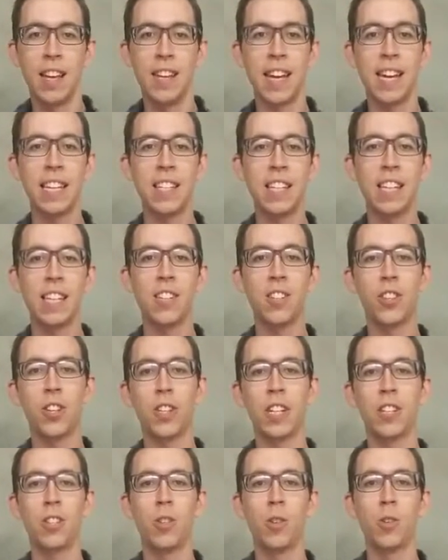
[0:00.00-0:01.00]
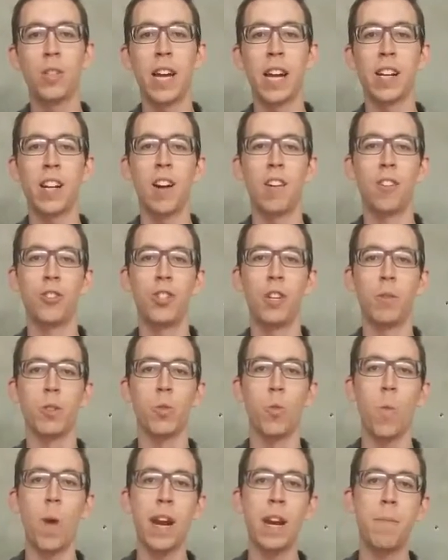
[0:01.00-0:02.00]
1932 technology
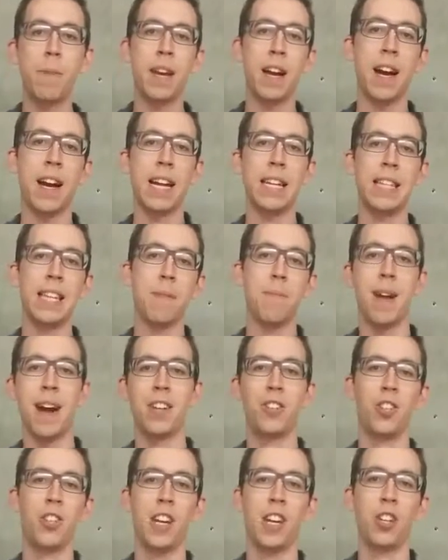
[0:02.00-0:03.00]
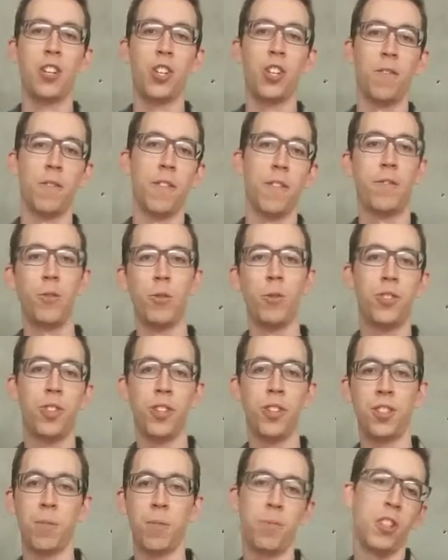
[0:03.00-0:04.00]
was way behind the imagination of the food
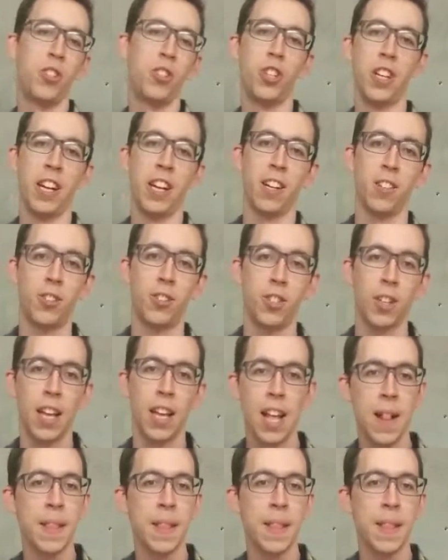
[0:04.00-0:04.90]
systems engineers.